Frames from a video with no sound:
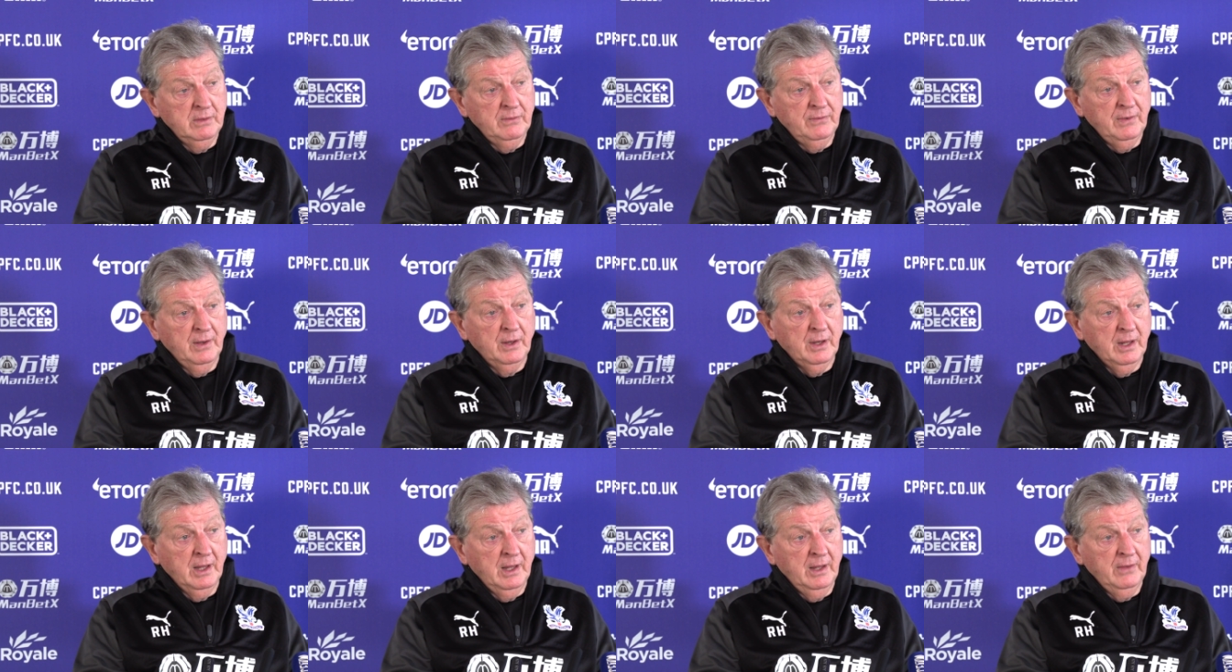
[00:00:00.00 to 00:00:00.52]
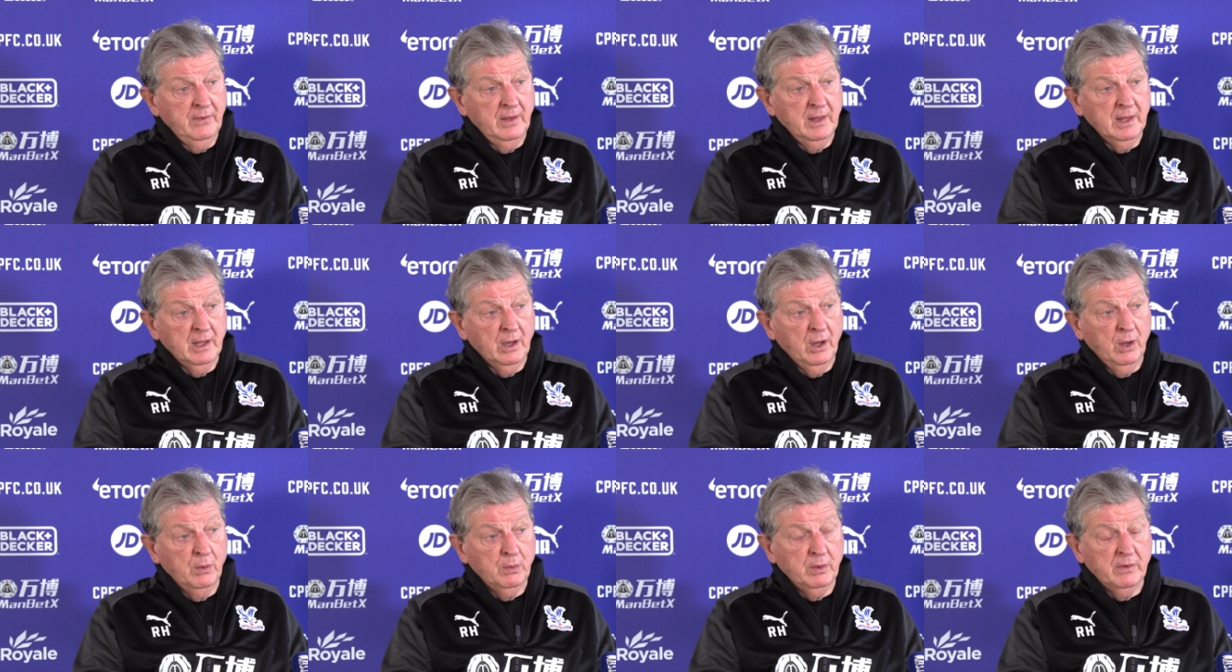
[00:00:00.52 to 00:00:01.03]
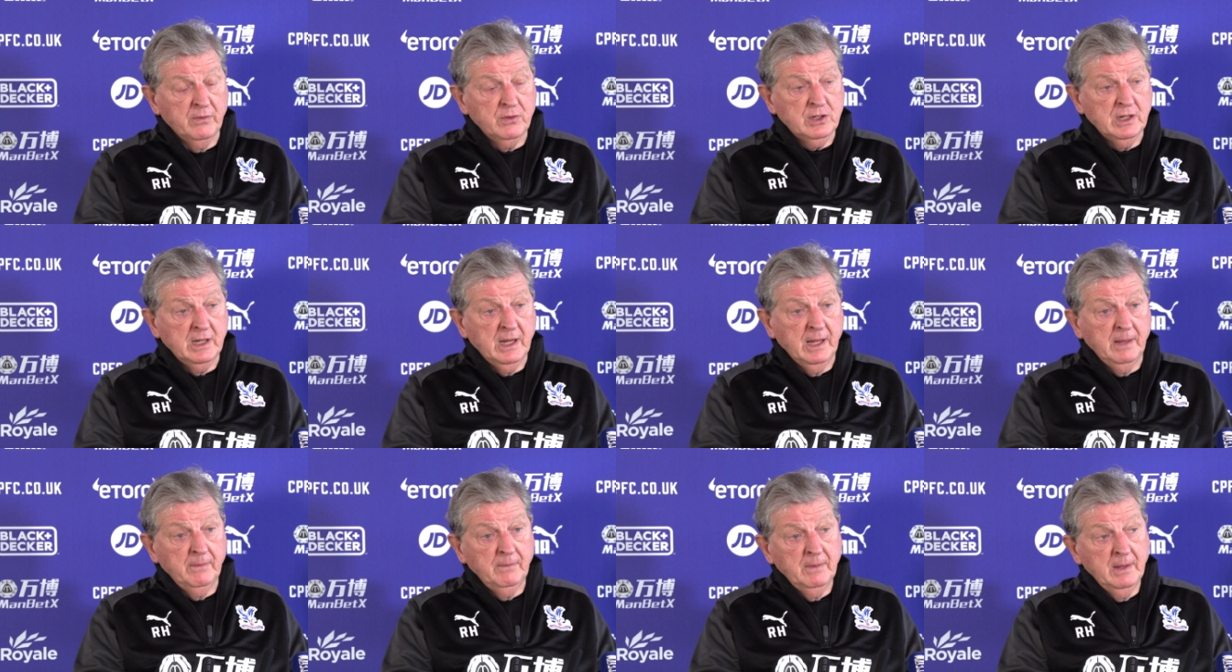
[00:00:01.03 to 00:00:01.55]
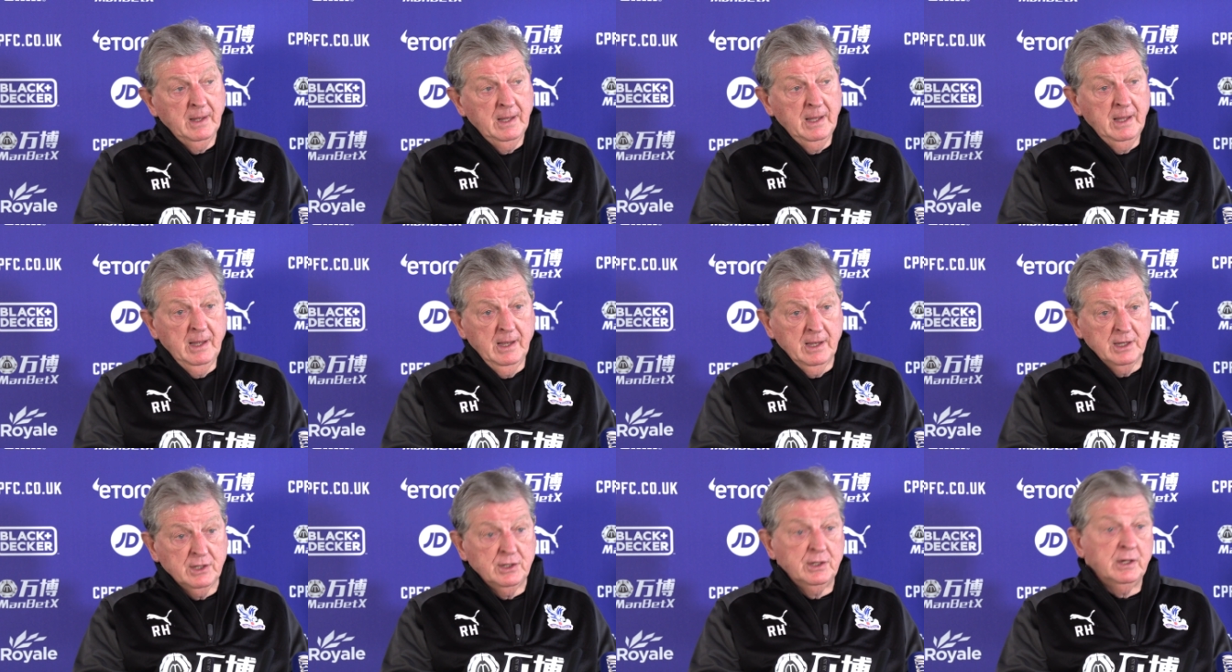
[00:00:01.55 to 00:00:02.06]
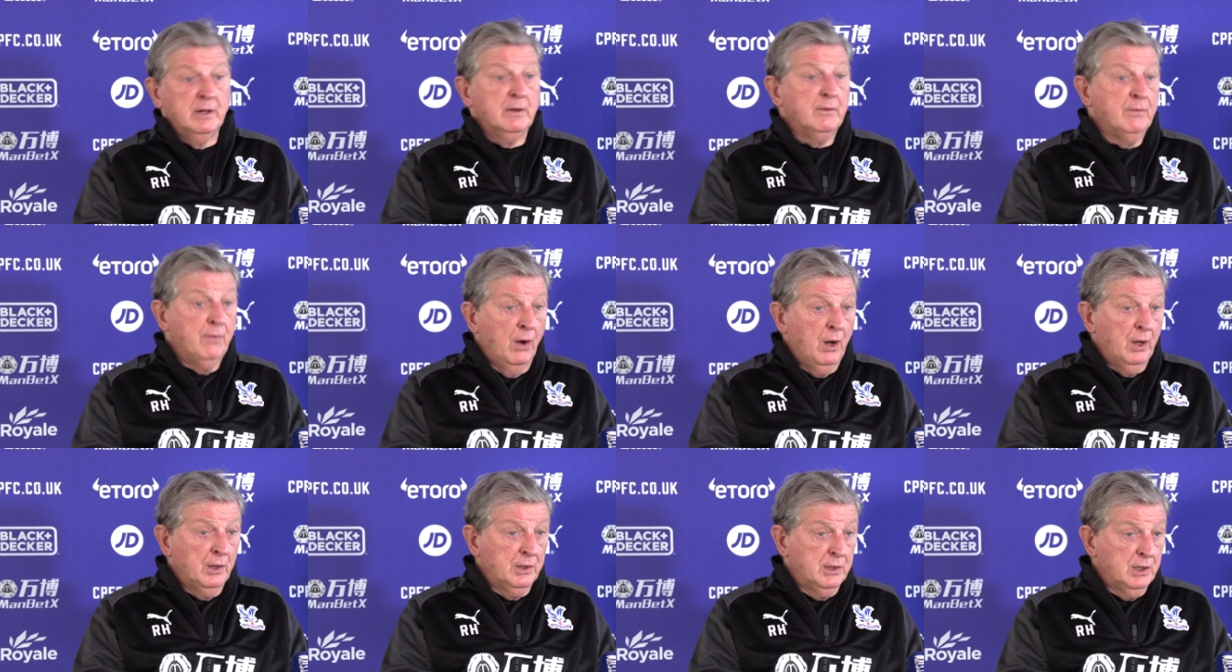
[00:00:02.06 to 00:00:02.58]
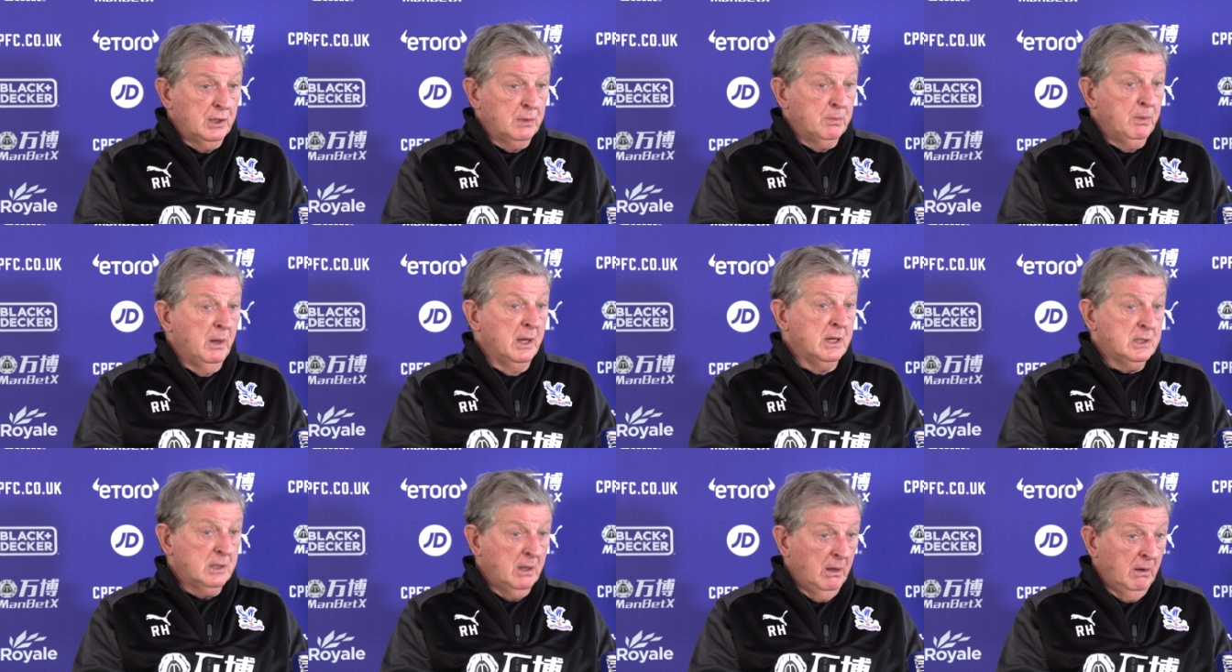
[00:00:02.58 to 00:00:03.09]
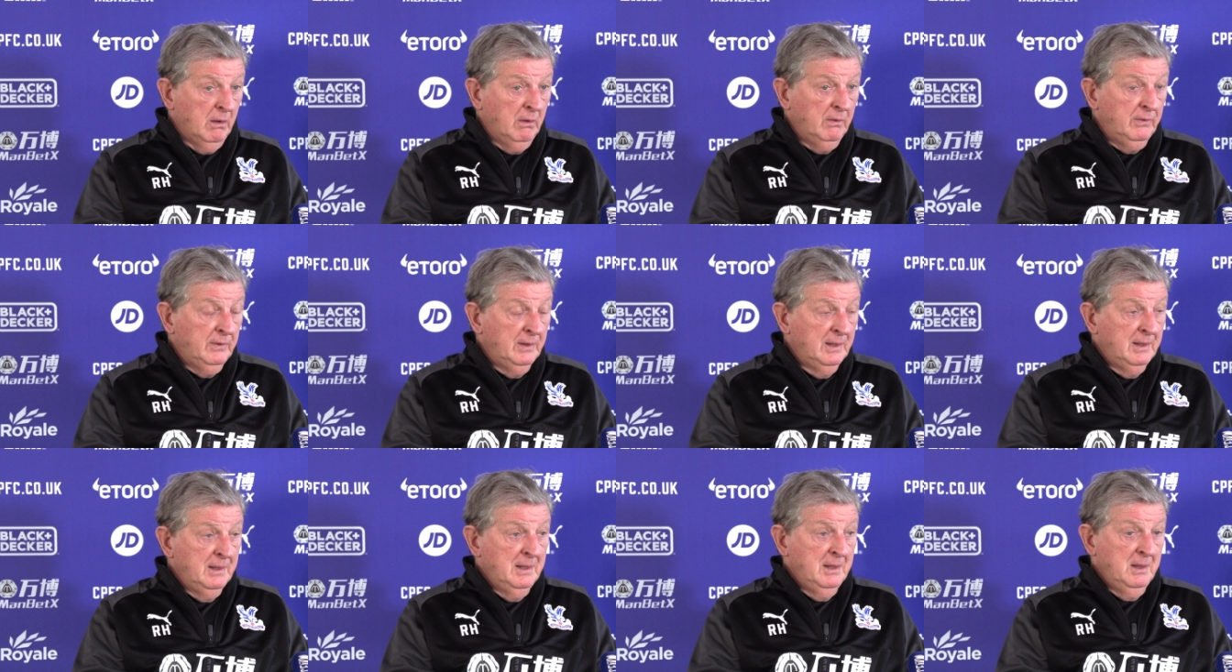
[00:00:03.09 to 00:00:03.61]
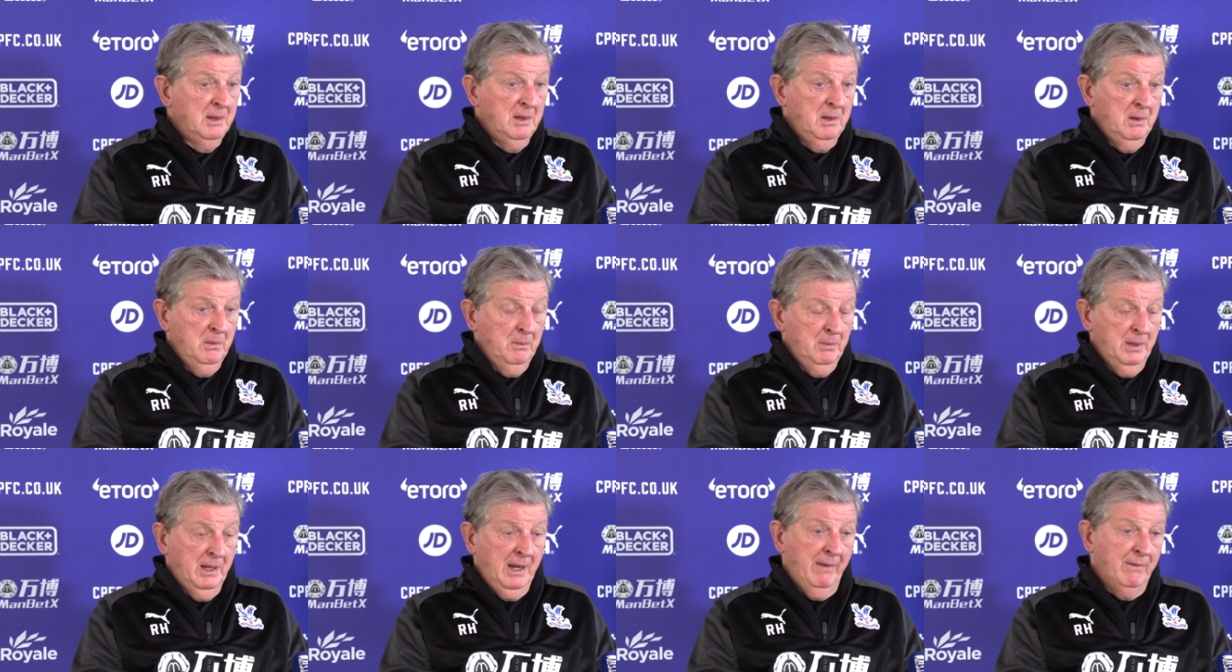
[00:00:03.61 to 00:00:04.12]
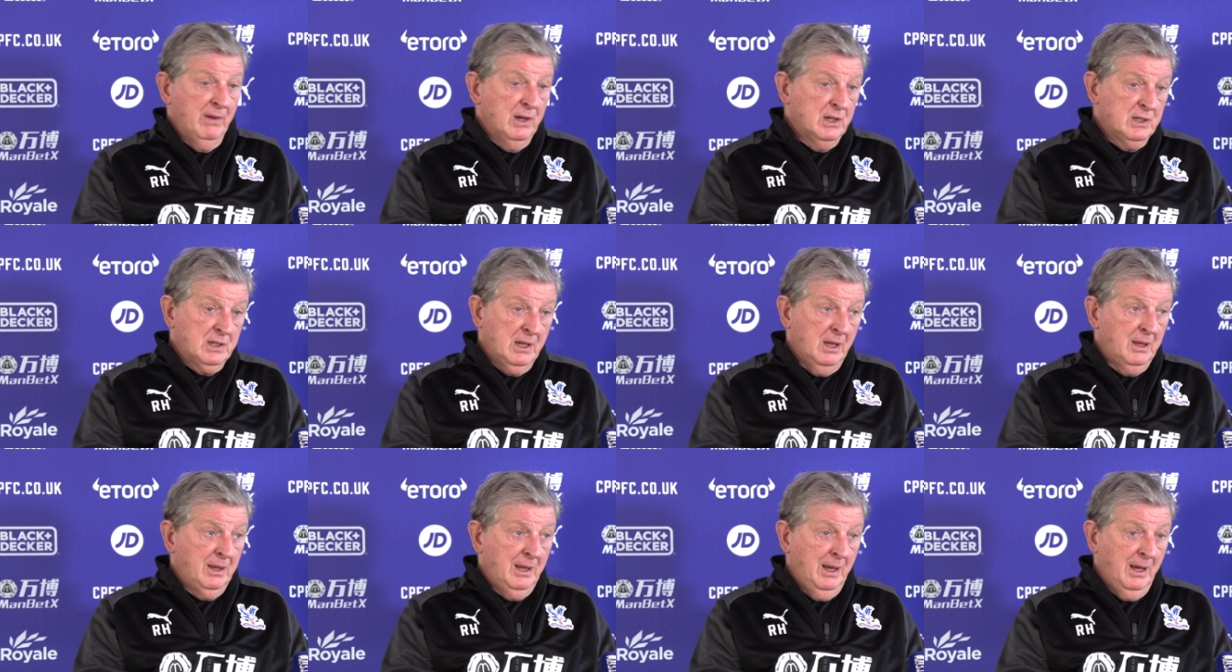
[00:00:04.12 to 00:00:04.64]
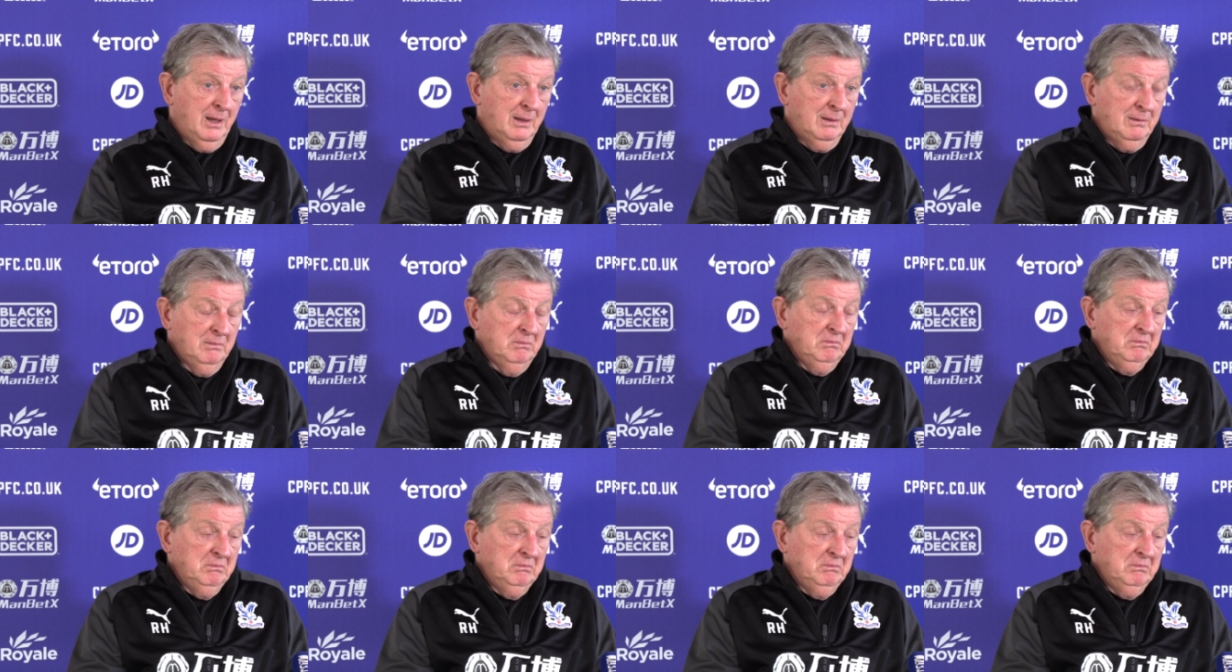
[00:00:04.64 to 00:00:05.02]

If anything, I would have seen it as an advantage myself. But having said that,